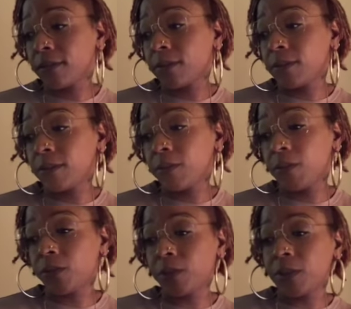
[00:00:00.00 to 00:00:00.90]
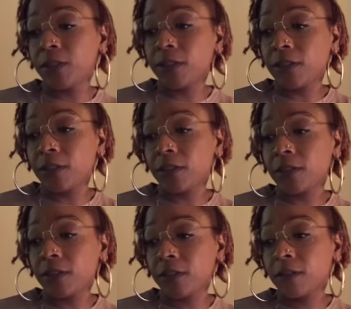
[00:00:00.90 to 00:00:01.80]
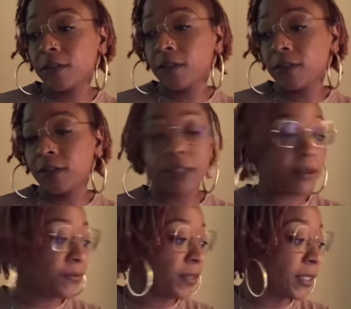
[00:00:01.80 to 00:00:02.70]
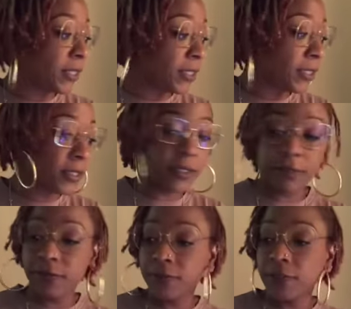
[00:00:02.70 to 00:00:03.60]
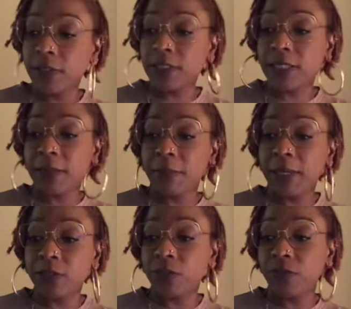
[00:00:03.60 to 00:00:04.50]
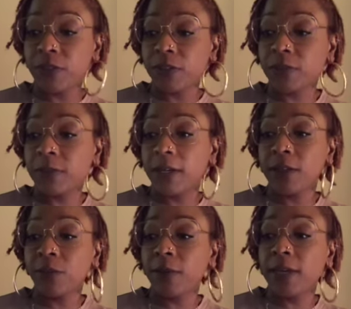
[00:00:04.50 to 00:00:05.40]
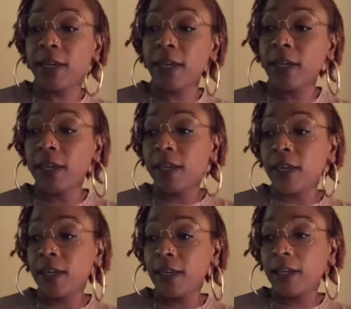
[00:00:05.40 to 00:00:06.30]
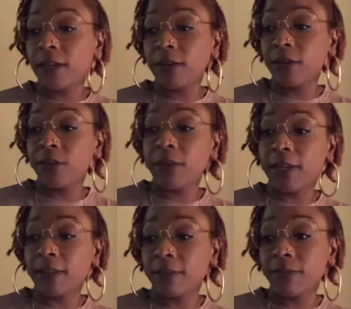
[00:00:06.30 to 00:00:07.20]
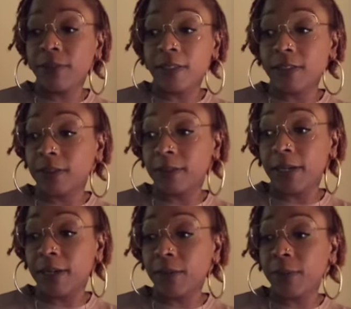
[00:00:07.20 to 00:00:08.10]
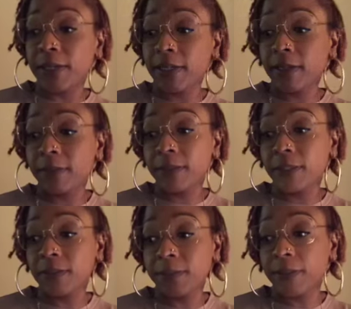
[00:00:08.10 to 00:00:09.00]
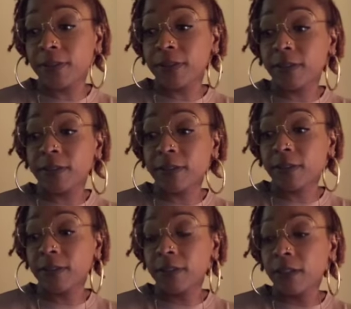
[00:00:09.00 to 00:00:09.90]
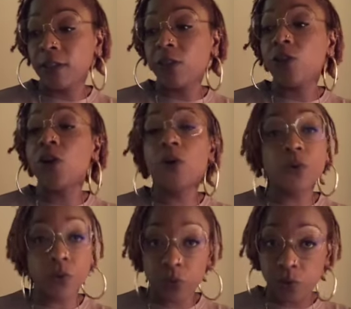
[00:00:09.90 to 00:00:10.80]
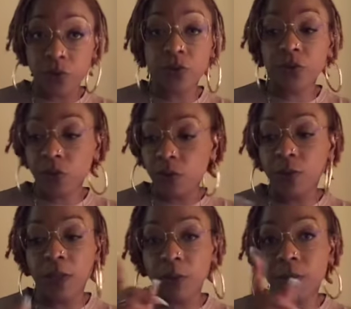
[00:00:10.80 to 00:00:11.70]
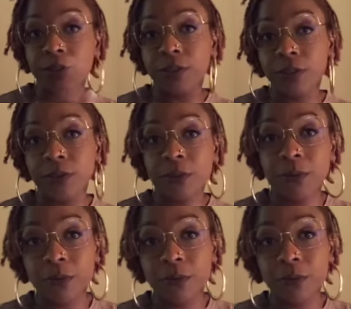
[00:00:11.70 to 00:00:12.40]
What's the mutual energy? Not feeling good enough because they made you feel some kind of way. And now you got them feeling some kind of way. But this person knows who they were to you.